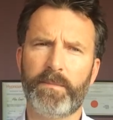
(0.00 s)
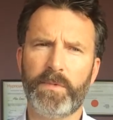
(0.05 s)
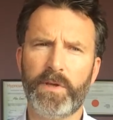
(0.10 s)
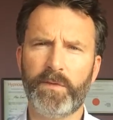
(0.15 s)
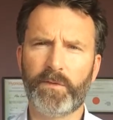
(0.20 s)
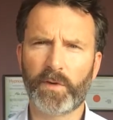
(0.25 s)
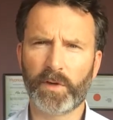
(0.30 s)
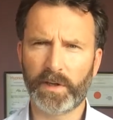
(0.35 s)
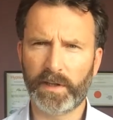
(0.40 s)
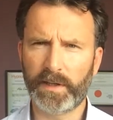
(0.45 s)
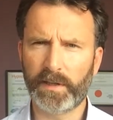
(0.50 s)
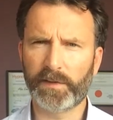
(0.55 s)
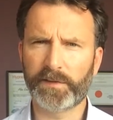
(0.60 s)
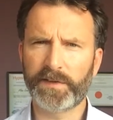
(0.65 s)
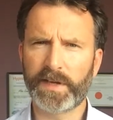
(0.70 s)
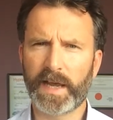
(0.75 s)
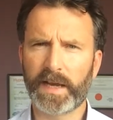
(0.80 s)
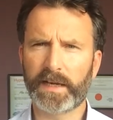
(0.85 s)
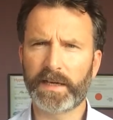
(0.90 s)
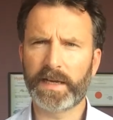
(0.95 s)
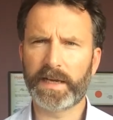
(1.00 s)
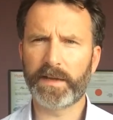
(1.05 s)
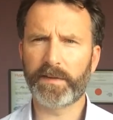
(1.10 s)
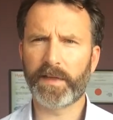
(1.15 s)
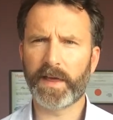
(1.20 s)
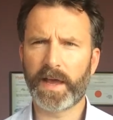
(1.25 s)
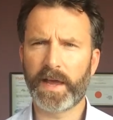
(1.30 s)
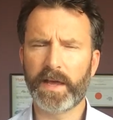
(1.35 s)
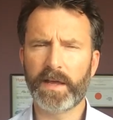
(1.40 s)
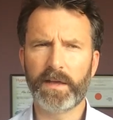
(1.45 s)
you've got a little technique
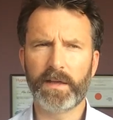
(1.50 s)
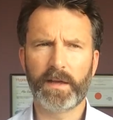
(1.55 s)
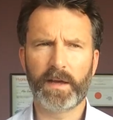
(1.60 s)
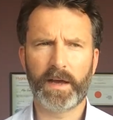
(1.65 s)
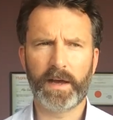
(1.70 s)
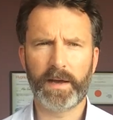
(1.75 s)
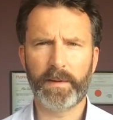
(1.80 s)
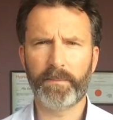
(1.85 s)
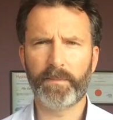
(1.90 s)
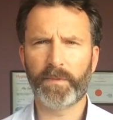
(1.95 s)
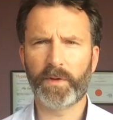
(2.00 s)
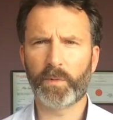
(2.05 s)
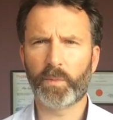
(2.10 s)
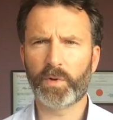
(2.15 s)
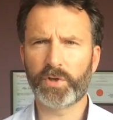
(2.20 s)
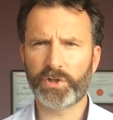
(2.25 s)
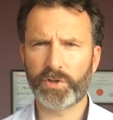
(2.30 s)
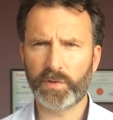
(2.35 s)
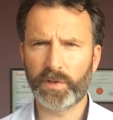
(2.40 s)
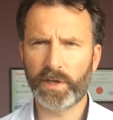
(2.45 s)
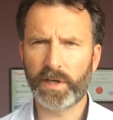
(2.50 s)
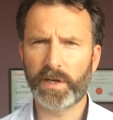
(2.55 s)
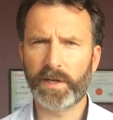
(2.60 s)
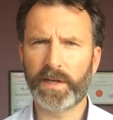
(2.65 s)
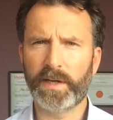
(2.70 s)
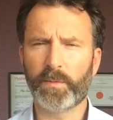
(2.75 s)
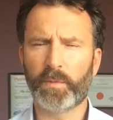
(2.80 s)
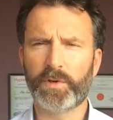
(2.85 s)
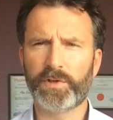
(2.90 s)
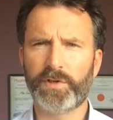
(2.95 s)
there that once you learn
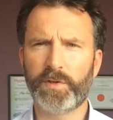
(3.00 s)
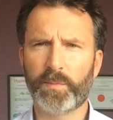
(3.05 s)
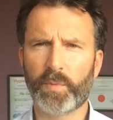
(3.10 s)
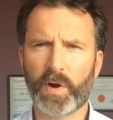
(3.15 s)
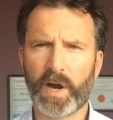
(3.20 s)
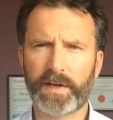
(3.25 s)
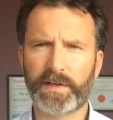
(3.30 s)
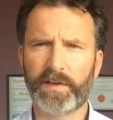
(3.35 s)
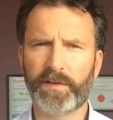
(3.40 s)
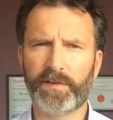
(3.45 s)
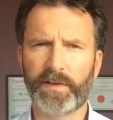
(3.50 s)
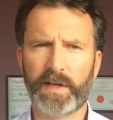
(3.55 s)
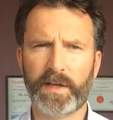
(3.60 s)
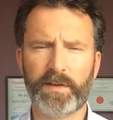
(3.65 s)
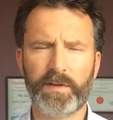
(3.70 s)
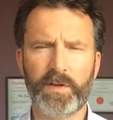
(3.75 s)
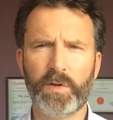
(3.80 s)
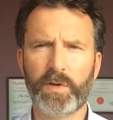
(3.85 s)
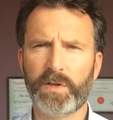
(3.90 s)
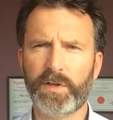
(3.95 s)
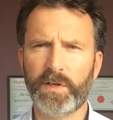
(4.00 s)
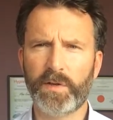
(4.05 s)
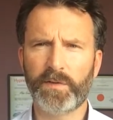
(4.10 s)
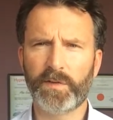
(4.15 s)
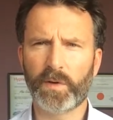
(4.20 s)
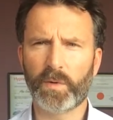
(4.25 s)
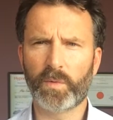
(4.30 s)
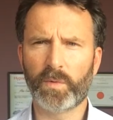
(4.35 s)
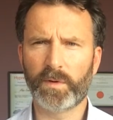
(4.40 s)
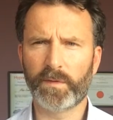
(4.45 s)
it, once you practice it, you can use
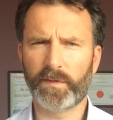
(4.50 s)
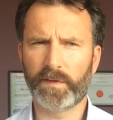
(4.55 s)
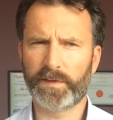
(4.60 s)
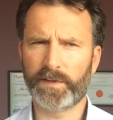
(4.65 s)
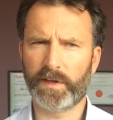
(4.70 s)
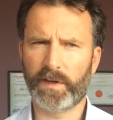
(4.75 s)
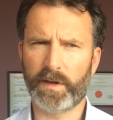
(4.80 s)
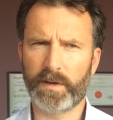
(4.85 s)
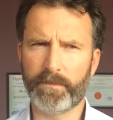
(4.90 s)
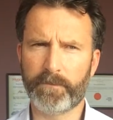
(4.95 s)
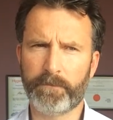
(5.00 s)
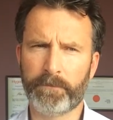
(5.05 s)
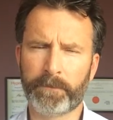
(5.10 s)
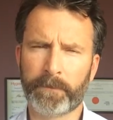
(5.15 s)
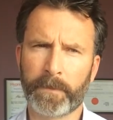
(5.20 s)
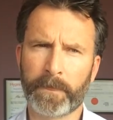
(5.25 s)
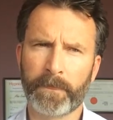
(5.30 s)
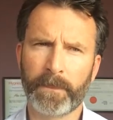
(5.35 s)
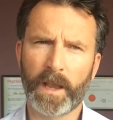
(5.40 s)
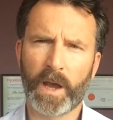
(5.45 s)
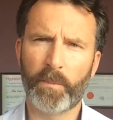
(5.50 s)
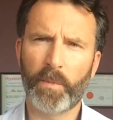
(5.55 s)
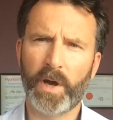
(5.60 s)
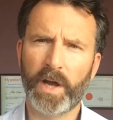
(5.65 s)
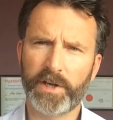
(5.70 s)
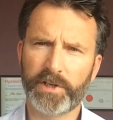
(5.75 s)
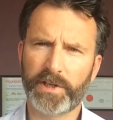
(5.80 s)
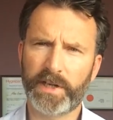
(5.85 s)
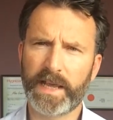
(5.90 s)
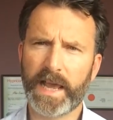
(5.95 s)
it all of the time. And what
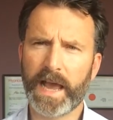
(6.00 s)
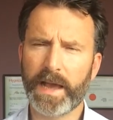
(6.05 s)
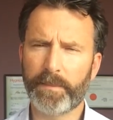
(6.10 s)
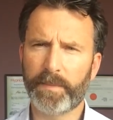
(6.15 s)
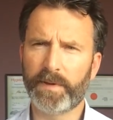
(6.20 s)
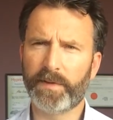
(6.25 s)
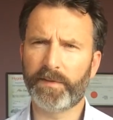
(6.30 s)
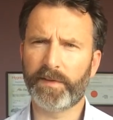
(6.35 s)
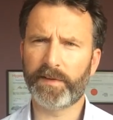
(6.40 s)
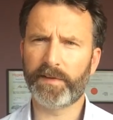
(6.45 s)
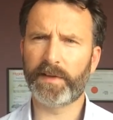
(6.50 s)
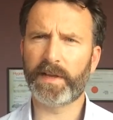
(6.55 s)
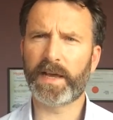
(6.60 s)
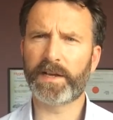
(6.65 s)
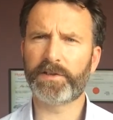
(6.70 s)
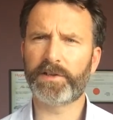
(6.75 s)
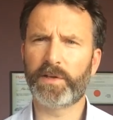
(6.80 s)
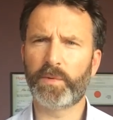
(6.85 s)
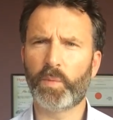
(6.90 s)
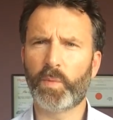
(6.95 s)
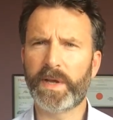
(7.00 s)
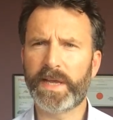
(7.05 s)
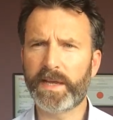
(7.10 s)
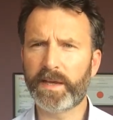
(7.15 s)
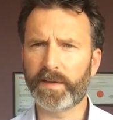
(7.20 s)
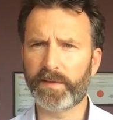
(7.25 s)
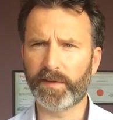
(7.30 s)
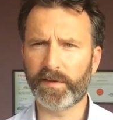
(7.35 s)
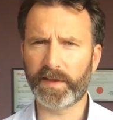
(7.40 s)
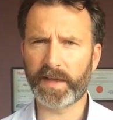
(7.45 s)
actually happens is it actually
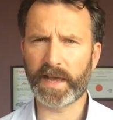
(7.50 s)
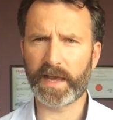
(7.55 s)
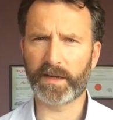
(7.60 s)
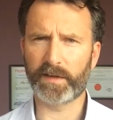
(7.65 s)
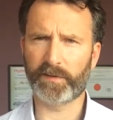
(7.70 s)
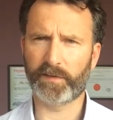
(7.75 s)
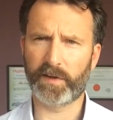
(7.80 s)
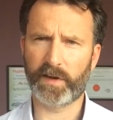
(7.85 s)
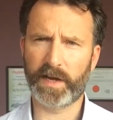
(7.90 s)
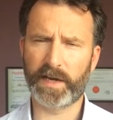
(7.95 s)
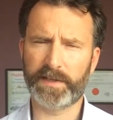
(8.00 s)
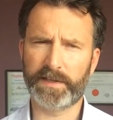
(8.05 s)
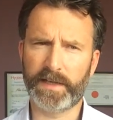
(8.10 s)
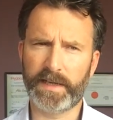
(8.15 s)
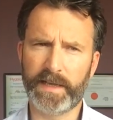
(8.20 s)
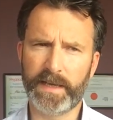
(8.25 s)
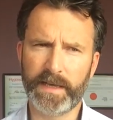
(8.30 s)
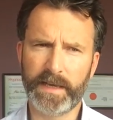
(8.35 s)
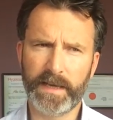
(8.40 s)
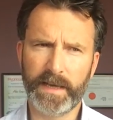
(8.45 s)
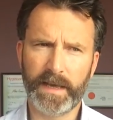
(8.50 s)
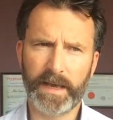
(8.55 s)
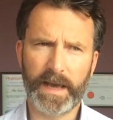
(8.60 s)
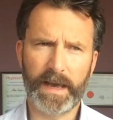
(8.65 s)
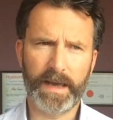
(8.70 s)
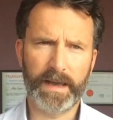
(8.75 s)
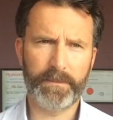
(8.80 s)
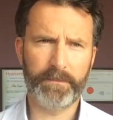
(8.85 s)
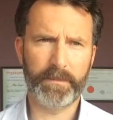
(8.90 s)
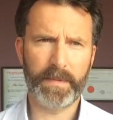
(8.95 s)
weakens the anxiety,
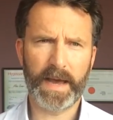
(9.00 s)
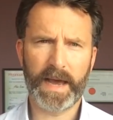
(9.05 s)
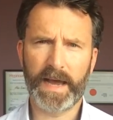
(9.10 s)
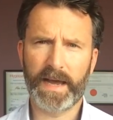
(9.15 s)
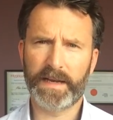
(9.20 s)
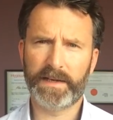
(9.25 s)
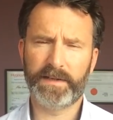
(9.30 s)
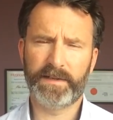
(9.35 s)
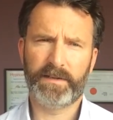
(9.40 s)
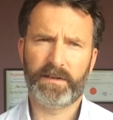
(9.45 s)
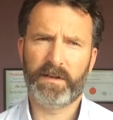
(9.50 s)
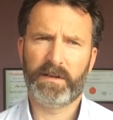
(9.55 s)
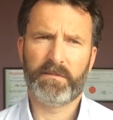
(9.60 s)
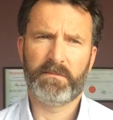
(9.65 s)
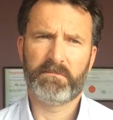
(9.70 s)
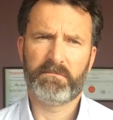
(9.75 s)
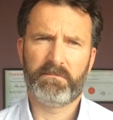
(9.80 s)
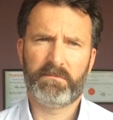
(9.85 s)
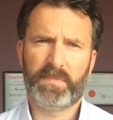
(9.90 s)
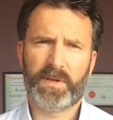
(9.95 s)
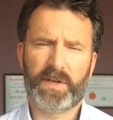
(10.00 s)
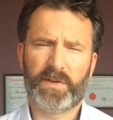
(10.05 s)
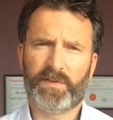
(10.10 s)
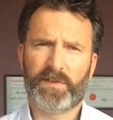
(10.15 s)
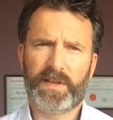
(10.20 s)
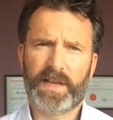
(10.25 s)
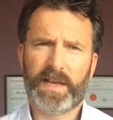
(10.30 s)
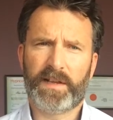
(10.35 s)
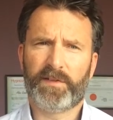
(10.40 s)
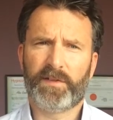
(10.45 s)
and because
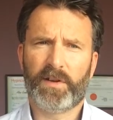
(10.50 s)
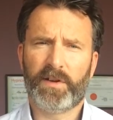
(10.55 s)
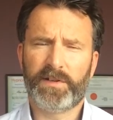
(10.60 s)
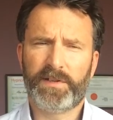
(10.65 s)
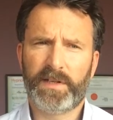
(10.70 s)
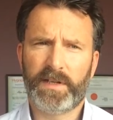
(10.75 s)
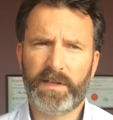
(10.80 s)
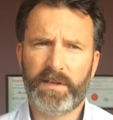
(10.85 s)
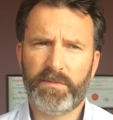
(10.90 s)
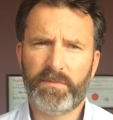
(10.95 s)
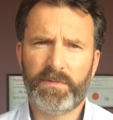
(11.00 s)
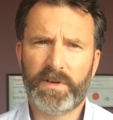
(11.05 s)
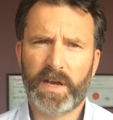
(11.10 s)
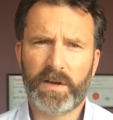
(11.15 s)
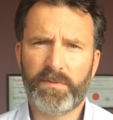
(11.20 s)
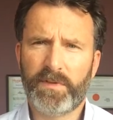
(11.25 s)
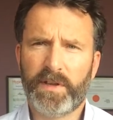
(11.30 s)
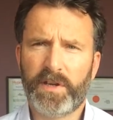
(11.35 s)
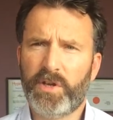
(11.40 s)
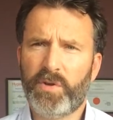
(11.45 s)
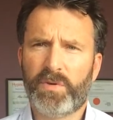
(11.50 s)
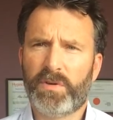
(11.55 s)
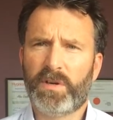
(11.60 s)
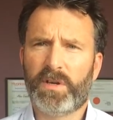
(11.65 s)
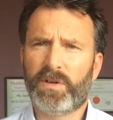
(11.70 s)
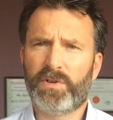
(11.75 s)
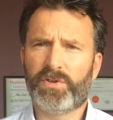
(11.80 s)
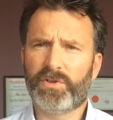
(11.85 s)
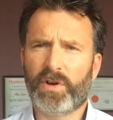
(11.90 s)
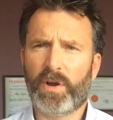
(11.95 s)
the anxiety, you know that you can
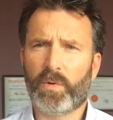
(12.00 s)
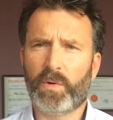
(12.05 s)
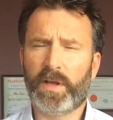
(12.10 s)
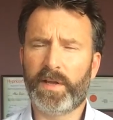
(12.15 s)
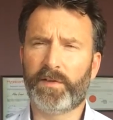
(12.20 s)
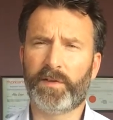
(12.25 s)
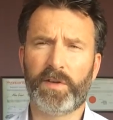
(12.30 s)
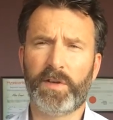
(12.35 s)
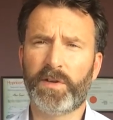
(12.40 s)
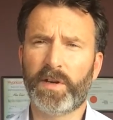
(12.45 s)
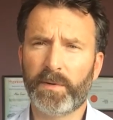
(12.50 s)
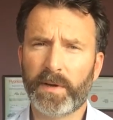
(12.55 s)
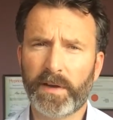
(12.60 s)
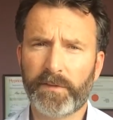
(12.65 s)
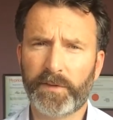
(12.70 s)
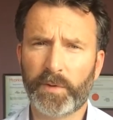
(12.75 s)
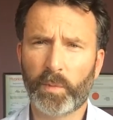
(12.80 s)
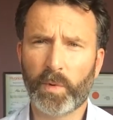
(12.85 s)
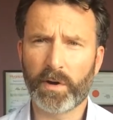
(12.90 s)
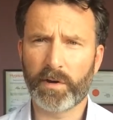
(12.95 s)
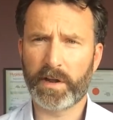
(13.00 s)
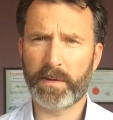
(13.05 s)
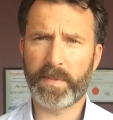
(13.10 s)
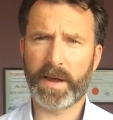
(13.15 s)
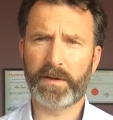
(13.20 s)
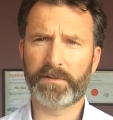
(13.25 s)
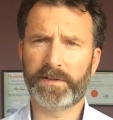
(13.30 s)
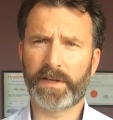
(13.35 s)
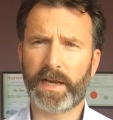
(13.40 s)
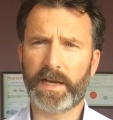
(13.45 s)
control it, so you don't have to worry
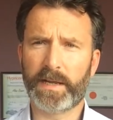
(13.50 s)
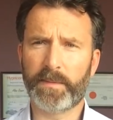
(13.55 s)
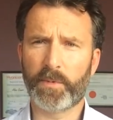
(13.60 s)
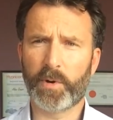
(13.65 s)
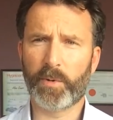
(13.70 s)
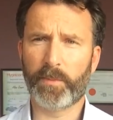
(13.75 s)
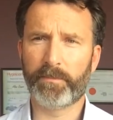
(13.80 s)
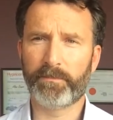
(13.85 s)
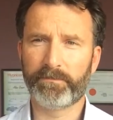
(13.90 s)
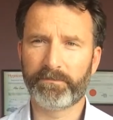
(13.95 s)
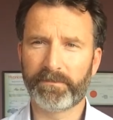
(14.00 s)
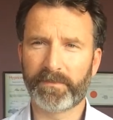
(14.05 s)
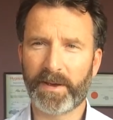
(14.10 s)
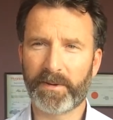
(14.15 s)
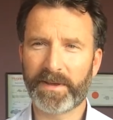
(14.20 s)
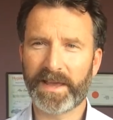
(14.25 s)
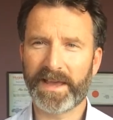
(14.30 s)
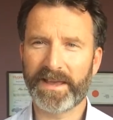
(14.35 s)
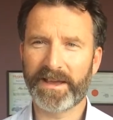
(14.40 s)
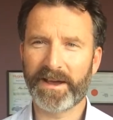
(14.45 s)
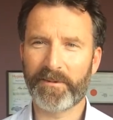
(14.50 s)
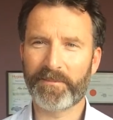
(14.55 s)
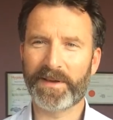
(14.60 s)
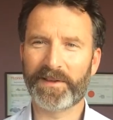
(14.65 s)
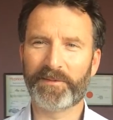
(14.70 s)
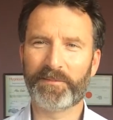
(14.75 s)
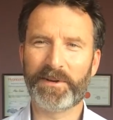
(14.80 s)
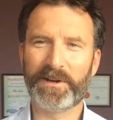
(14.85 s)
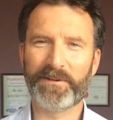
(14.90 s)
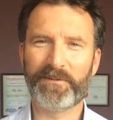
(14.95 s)
about it anymore. Okay, hope
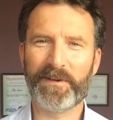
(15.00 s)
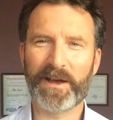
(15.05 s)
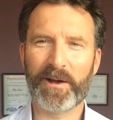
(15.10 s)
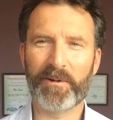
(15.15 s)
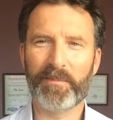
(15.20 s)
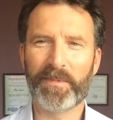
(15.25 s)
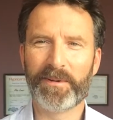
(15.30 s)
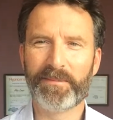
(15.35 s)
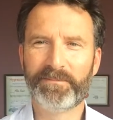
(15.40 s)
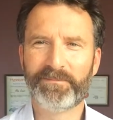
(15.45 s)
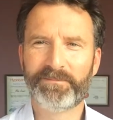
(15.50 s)
that's been of help.